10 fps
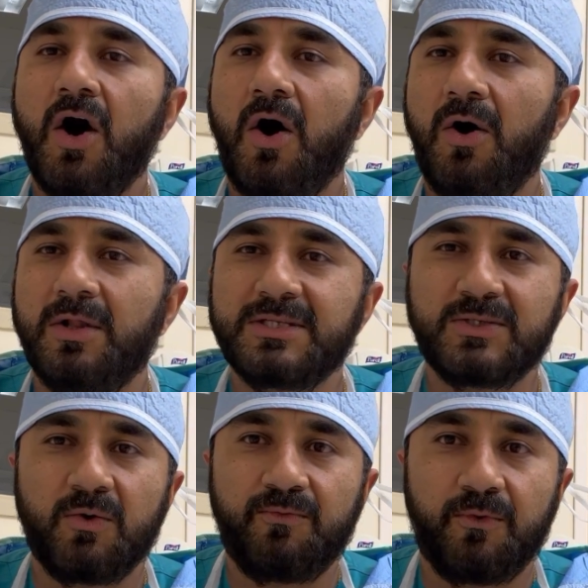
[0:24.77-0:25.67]

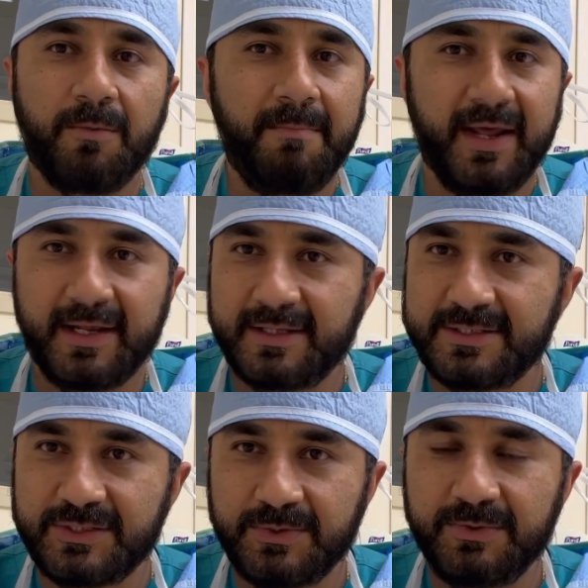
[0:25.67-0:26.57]
also for medical
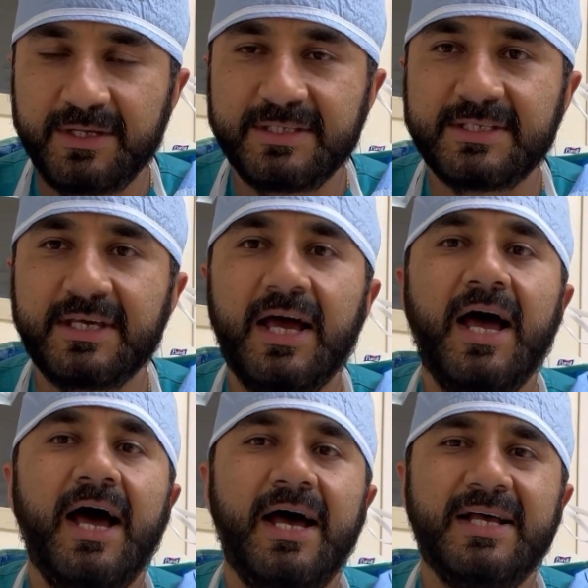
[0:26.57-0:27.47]
students,
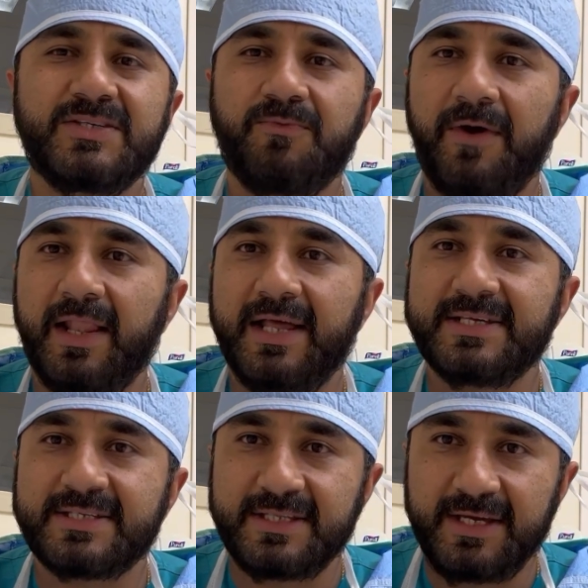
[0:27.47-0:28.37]
as well
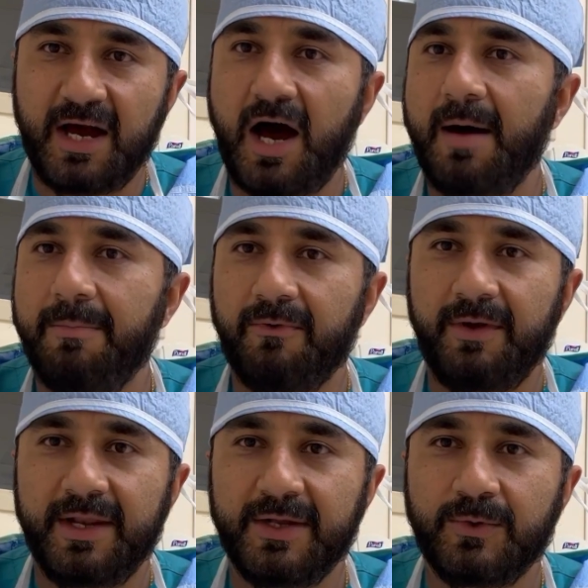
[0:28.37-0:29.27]
as the
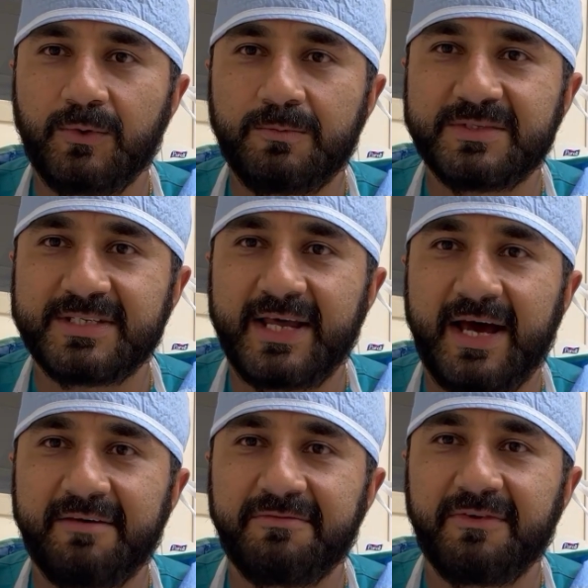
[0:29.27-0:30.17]
operating room
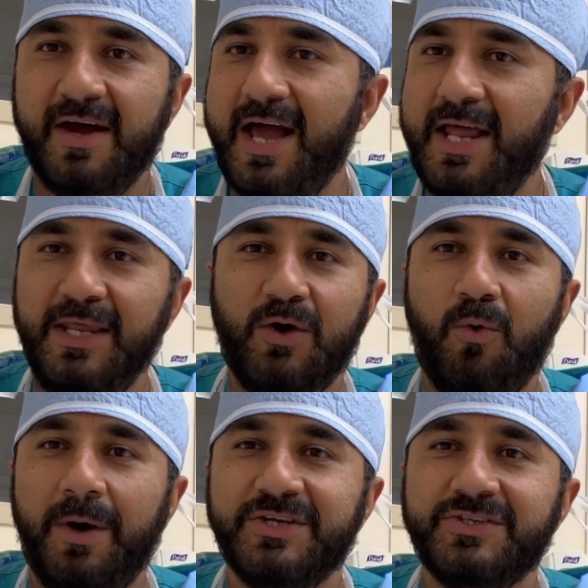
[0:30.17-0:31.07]
staff. Any
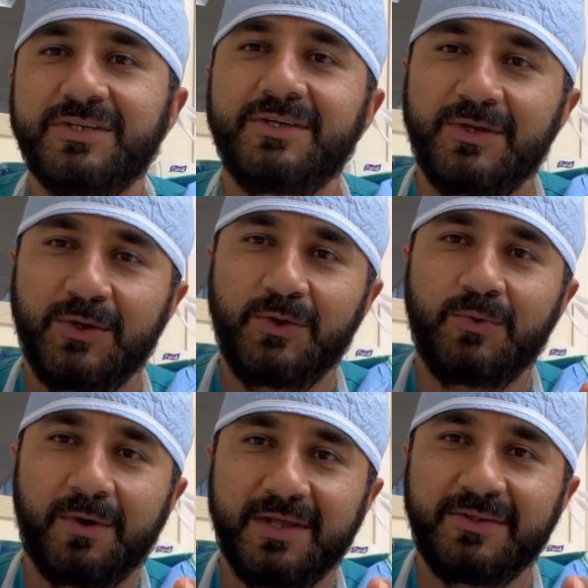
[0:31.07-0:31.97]
question,
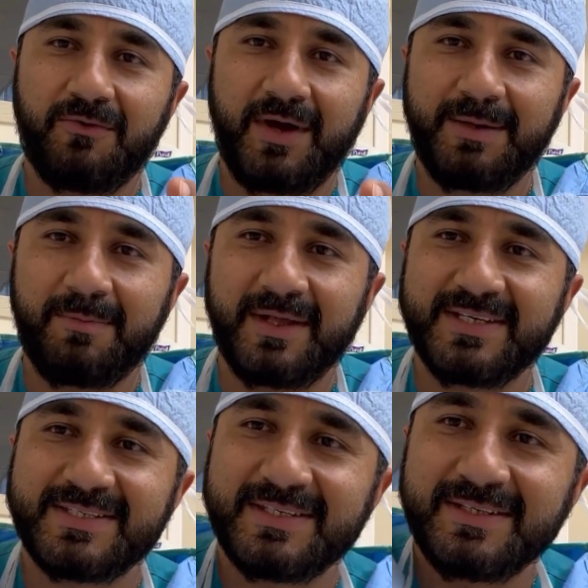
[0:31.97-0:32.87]
you are at the right place.